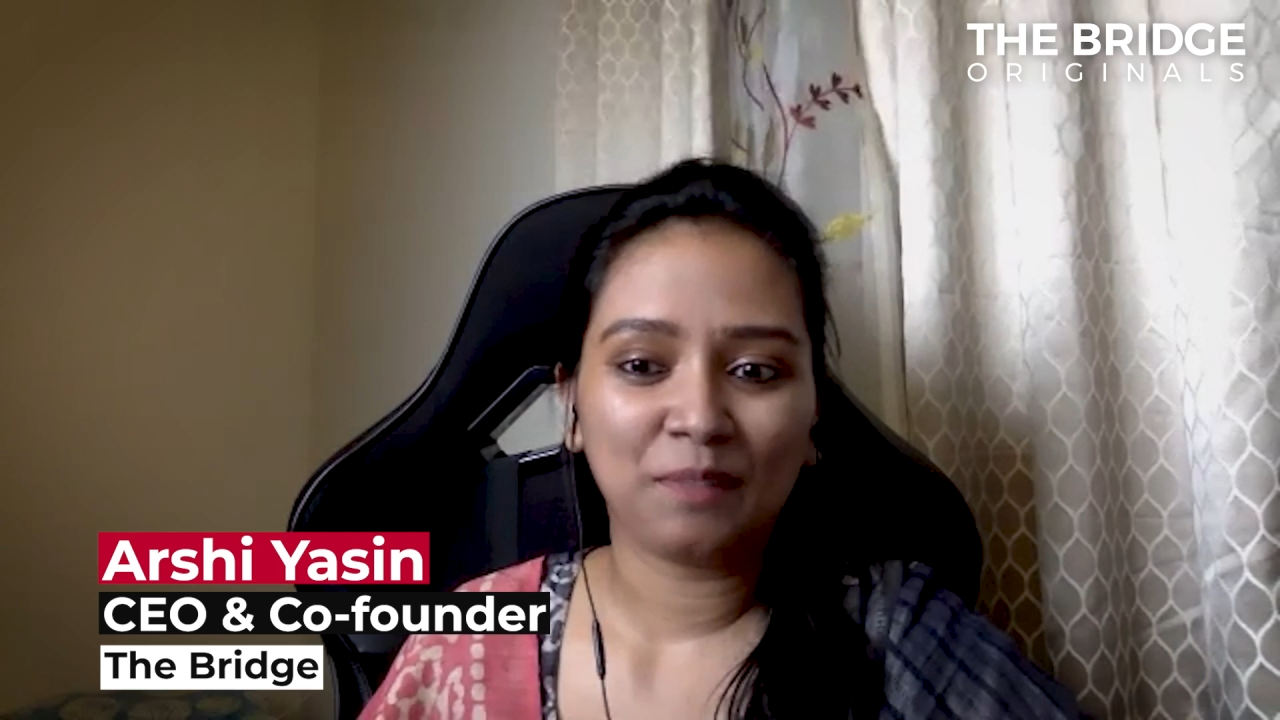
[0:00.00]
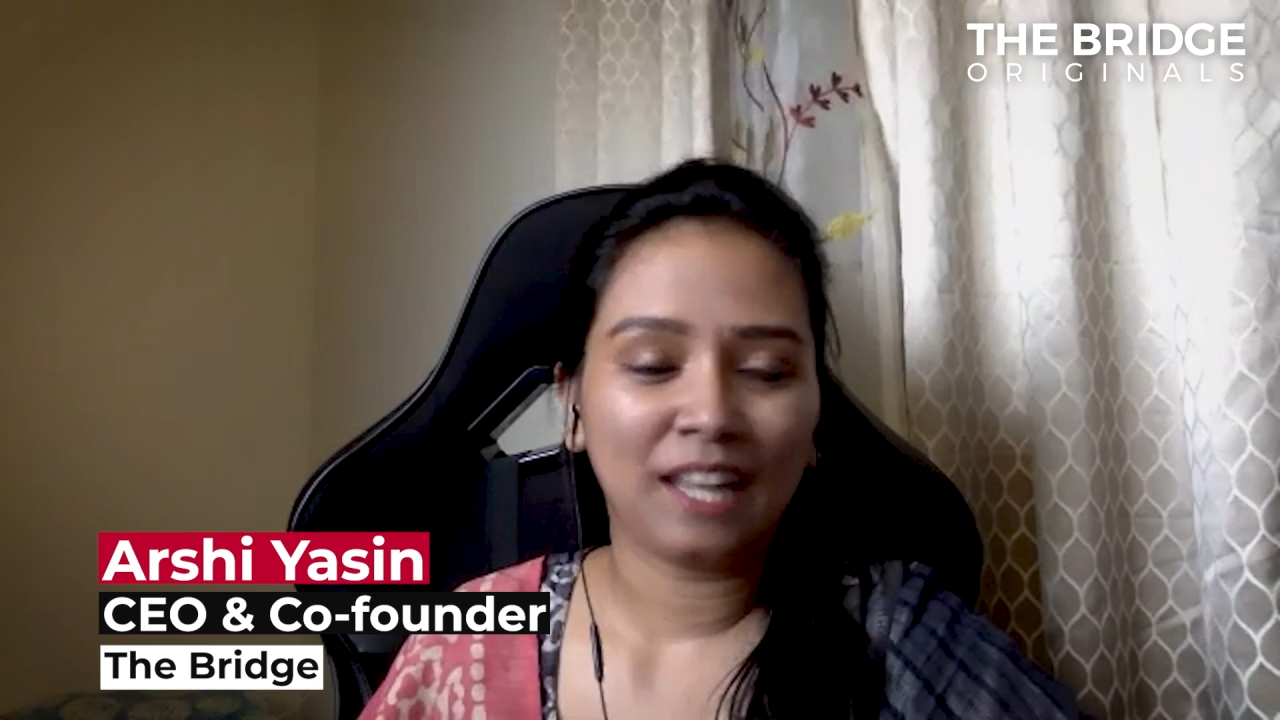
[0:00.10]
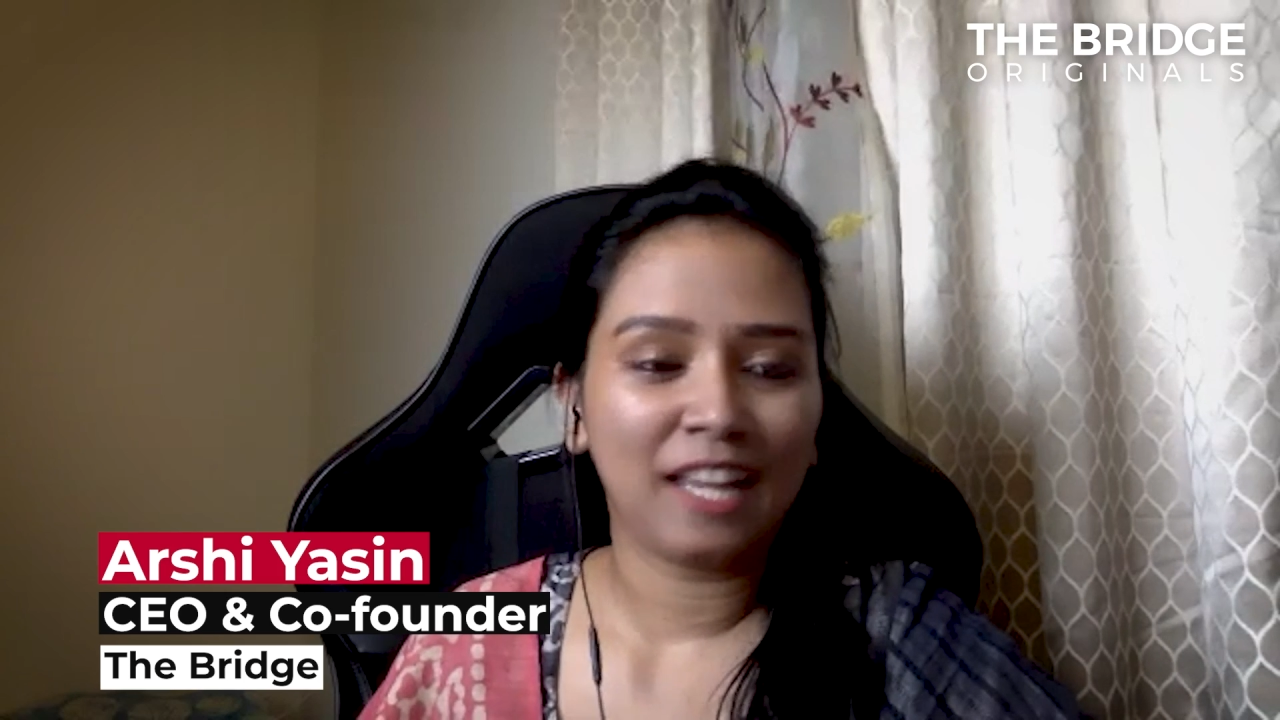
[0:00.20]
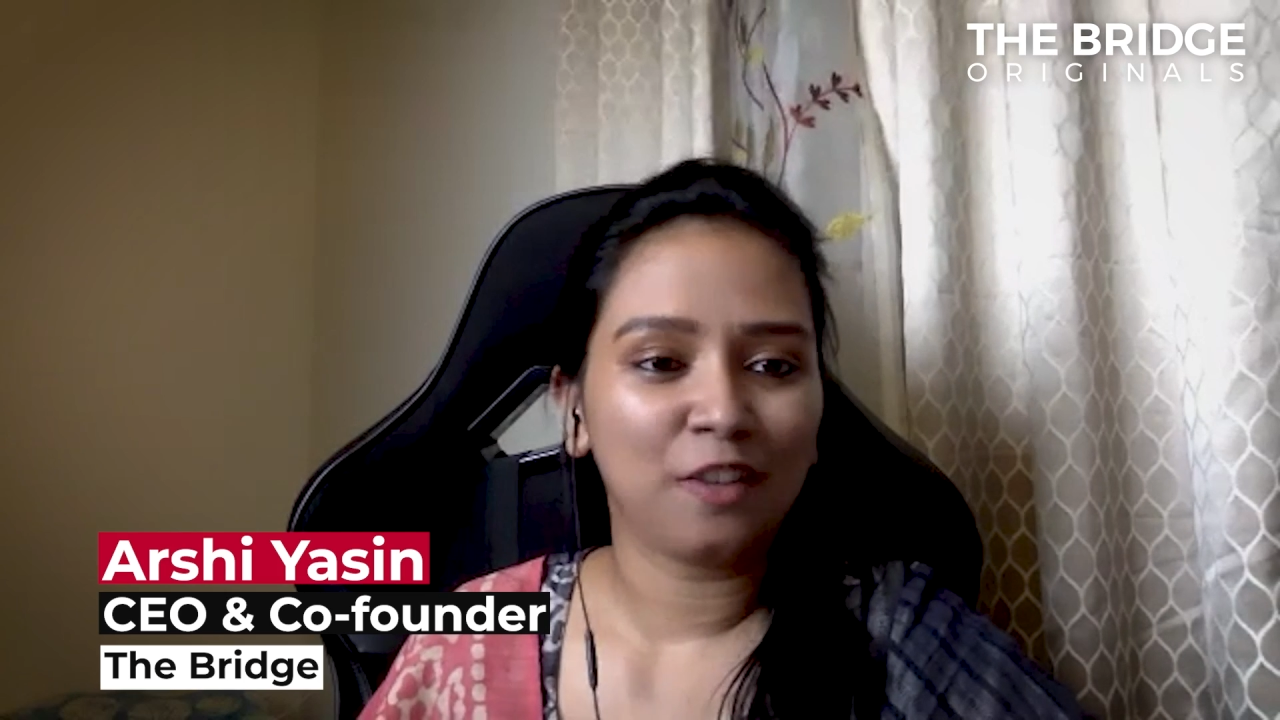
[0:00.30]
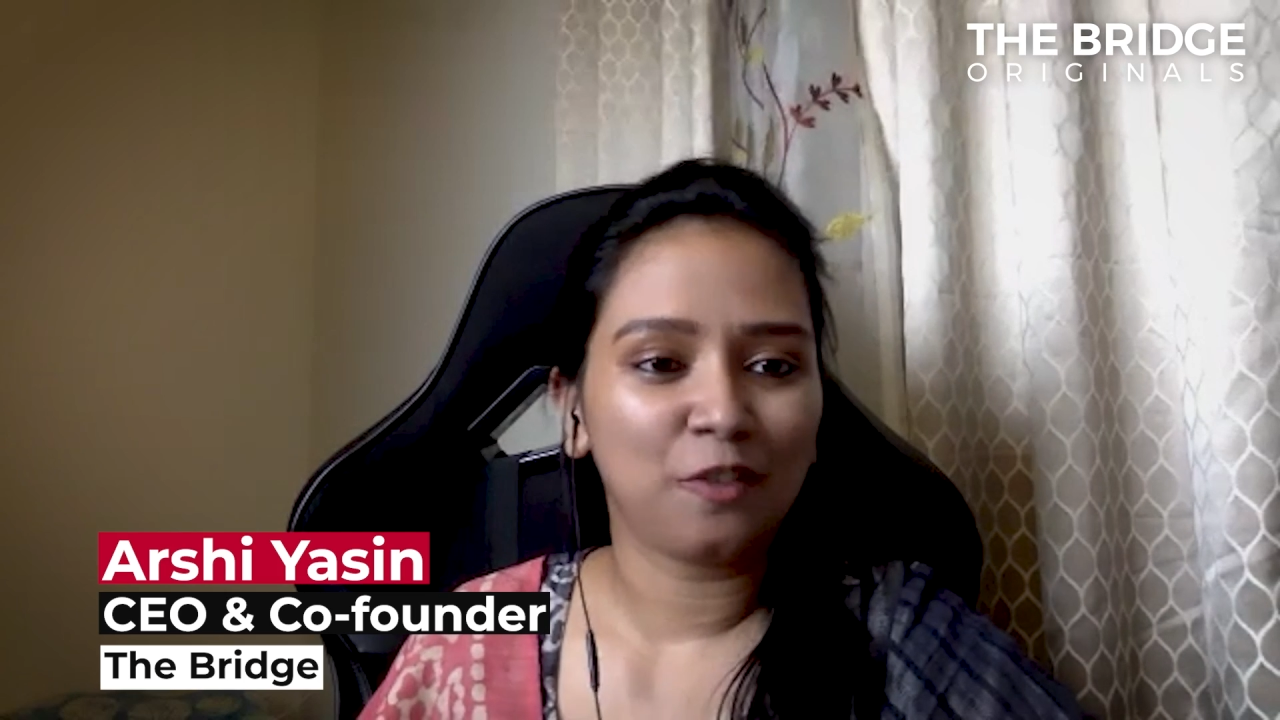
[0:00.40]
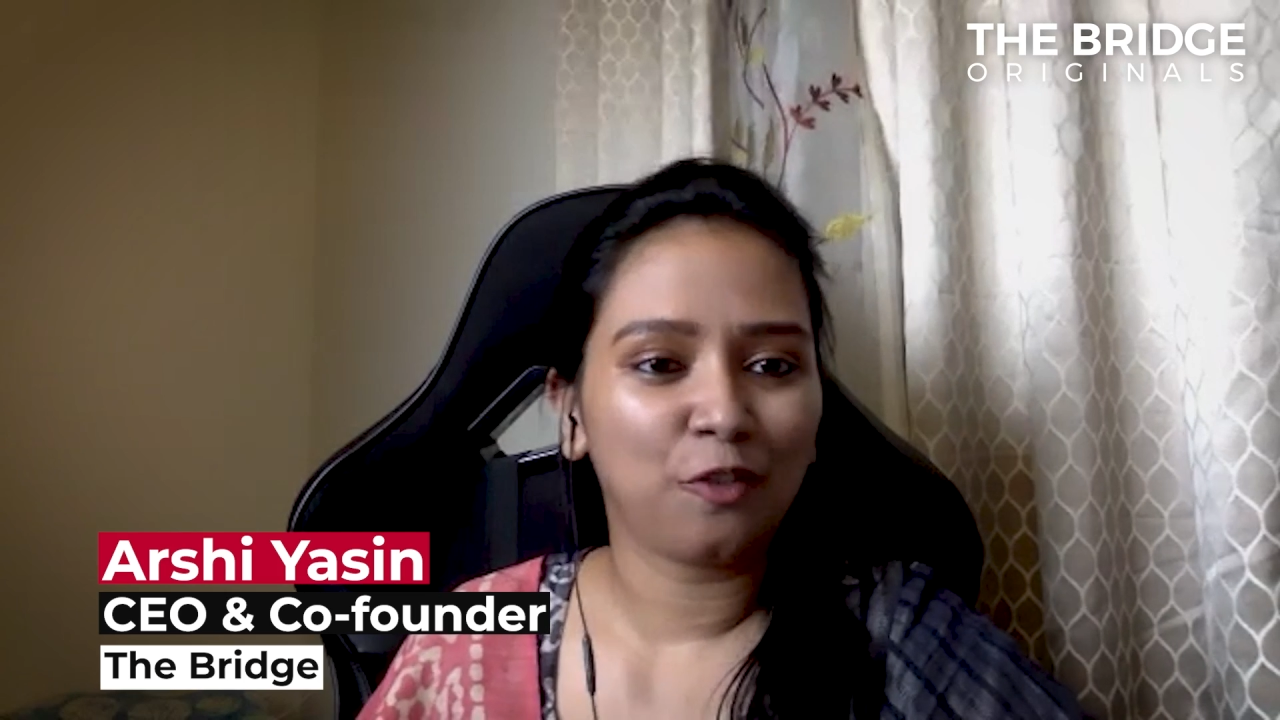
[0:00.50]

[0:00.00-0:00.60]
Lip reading: like